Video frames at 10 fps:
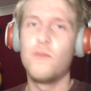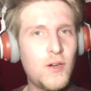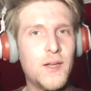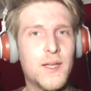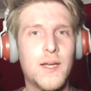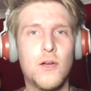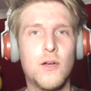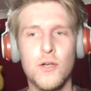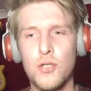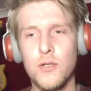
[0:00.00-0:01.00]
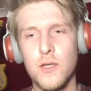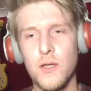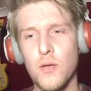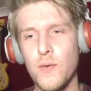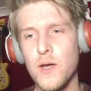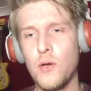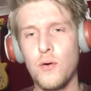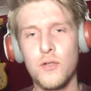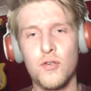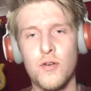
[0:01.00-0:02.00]
Right, okay, guys, just so that we're not
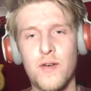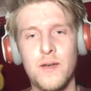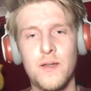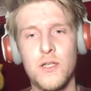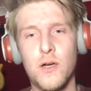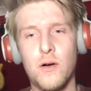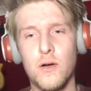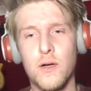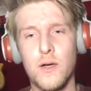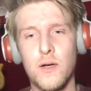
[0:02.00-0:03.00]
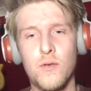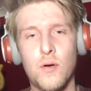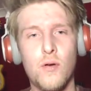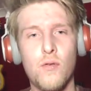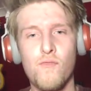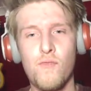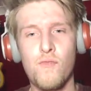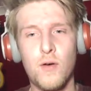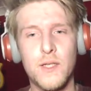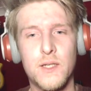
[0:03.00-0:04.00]
loitering around in the dark, I have gone
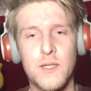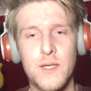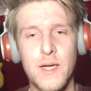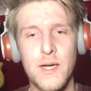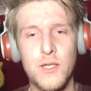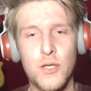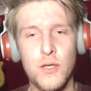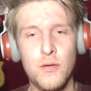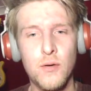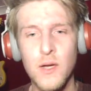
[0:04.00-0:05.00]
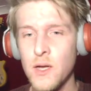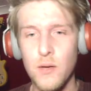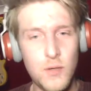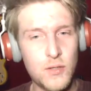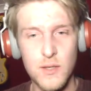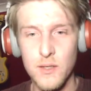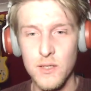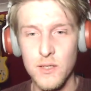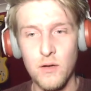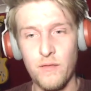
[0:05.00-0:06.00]
right to day two, and we're just
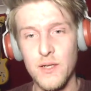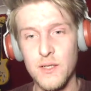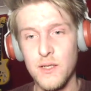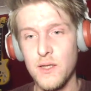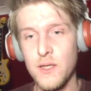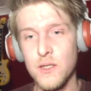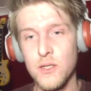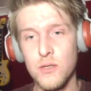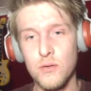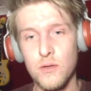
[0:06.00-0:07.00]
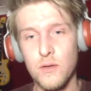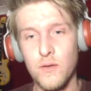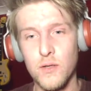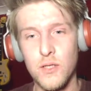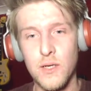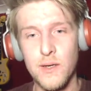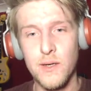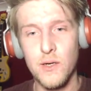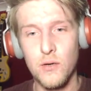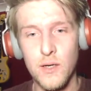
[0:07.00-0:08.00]
going to start fixing things and sort of like
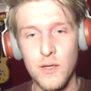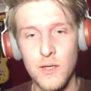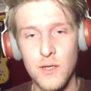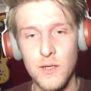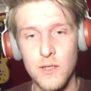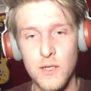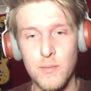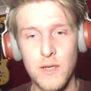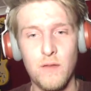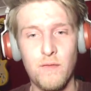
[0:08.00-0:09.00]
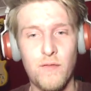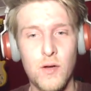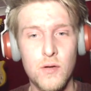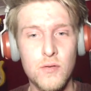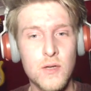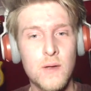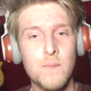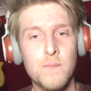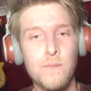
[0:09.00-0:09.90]
chilling and looking at things and inspecting photos